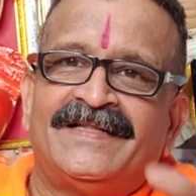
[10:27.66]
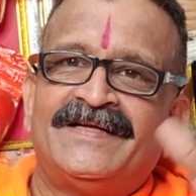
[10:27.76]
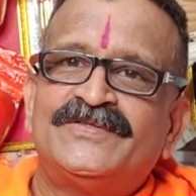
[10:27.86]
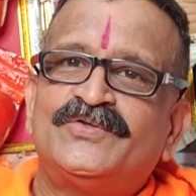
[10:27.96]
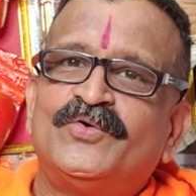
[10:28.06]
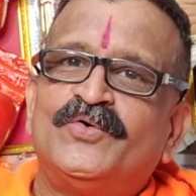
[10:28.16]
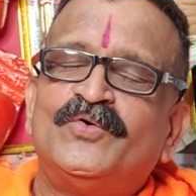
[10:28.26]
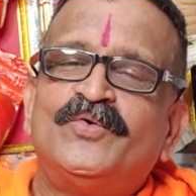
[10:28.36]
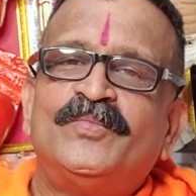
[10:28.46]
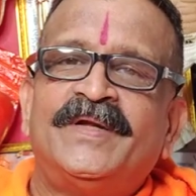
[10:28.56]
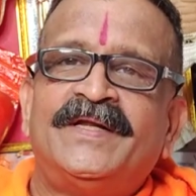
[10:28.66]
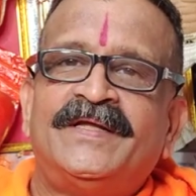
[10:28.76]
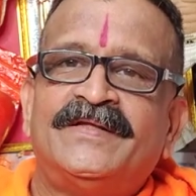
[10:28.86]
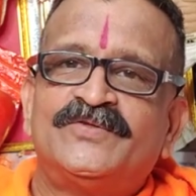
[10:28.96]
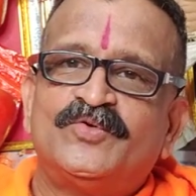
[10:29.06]
there are so
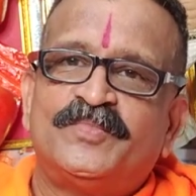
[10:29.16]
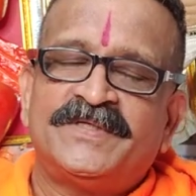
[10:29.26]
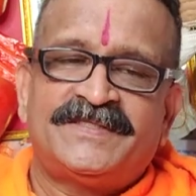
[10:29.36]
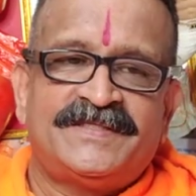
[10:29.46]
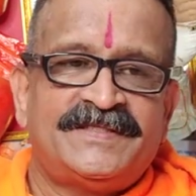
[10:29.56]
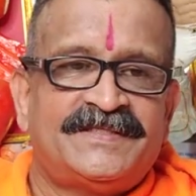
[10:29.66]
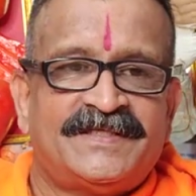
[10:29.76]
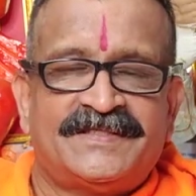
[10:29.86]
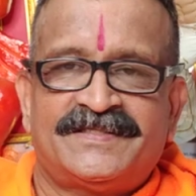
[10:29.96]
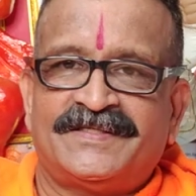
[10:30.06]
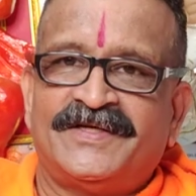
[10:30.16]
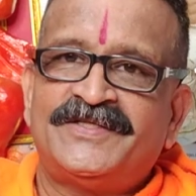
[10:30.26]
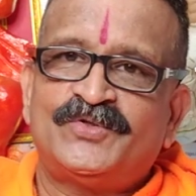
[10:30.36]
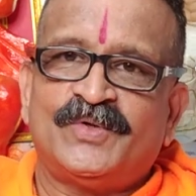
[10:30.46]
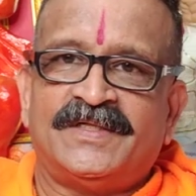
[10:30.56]
many superstitious
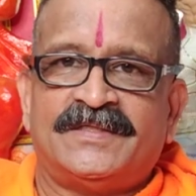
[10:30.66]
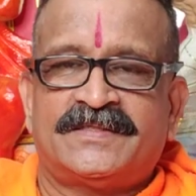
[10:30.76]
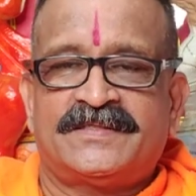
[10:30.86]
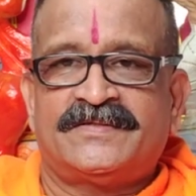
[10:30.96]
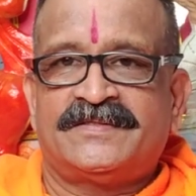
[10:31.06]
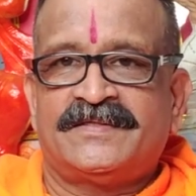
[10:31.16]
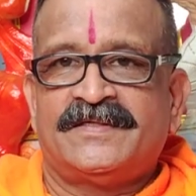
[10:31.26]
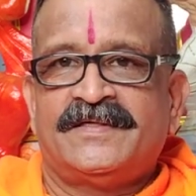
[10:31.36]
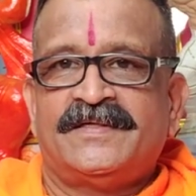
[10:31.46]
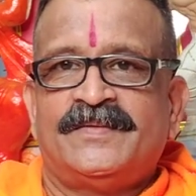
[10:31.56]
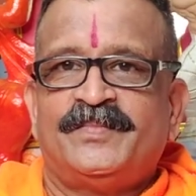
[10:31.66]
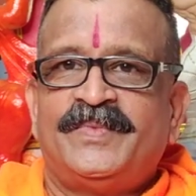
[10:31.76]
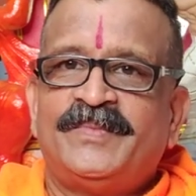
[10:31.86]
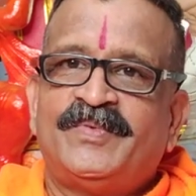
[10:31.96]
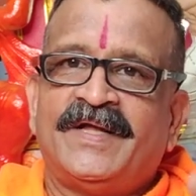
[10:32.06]
rituals
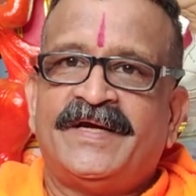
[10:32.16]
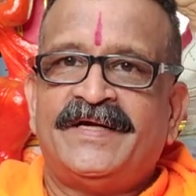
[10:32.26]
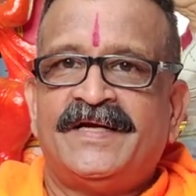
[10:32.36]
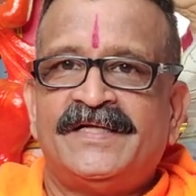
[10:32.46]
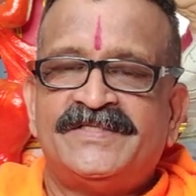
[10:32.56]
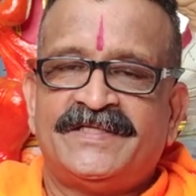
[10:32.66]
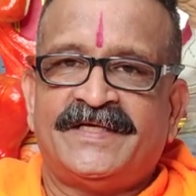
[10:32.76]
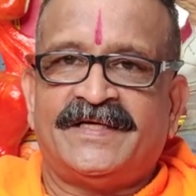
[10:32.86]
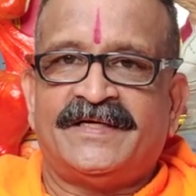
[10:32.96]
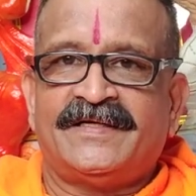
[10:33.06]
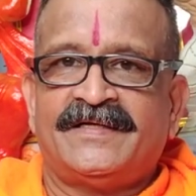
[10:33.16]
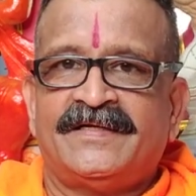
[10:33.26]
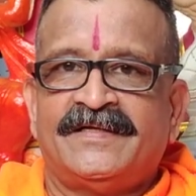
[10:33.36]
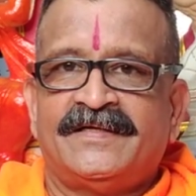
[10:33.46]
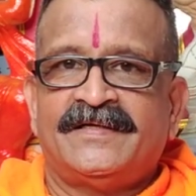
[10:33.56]
people are indulging in.
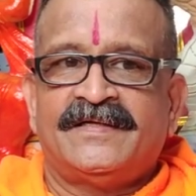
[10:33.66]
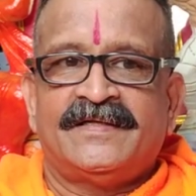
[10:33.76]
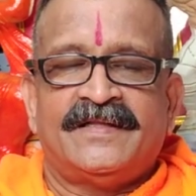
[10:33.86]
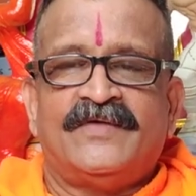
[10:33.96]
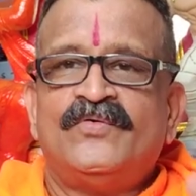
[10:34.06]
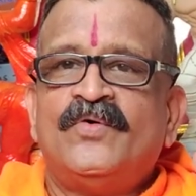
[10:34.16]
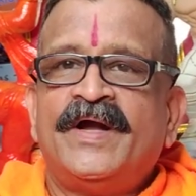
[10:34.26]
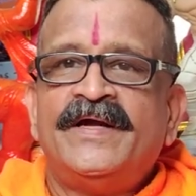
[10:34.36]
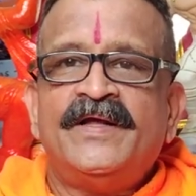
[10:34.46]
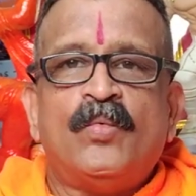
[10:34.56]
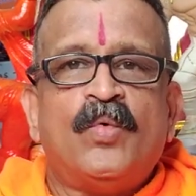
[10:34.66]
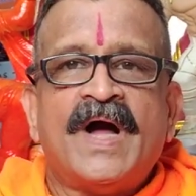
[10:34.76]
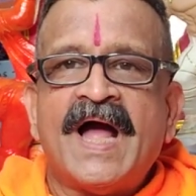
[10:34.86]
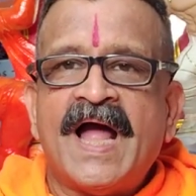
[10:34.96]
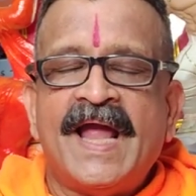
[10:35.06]
They have no idea
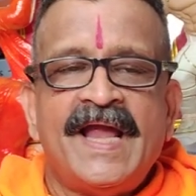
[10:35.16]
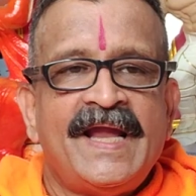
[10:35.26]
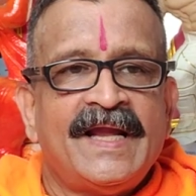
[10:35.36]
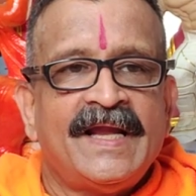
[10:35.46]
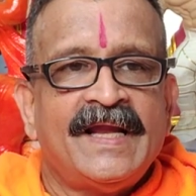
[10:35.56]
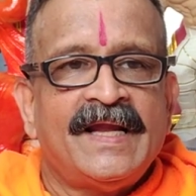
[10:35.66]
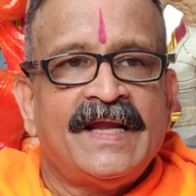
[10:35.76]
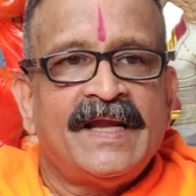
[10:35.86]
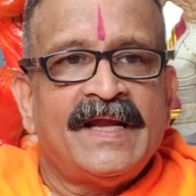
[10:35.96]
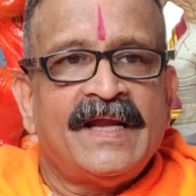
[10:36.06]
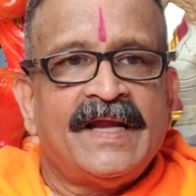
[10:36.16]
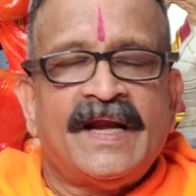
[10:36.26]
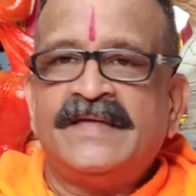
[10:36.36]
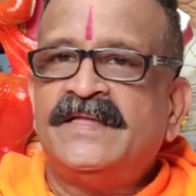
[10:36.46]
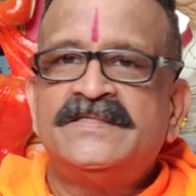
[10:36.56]
why.
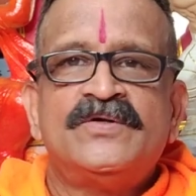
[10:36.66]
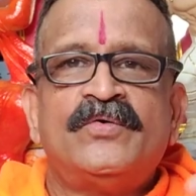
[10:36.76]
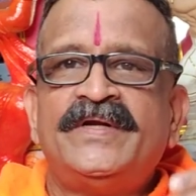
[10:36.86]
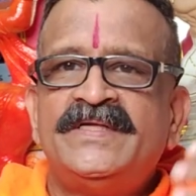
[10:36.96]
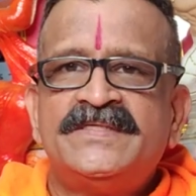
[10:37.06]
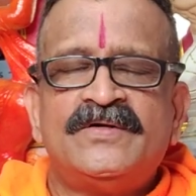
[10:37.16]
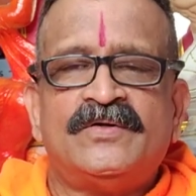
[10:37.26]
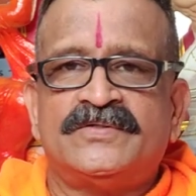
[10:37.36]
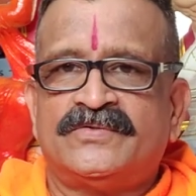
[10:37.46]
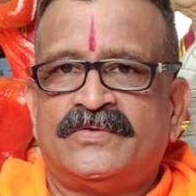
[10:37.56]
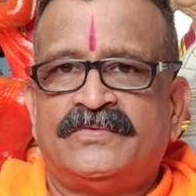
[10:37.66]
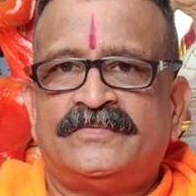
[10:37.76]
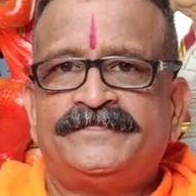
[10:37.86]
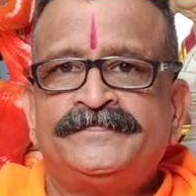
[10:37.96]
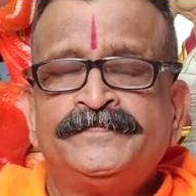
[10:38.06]
And there's no reason also.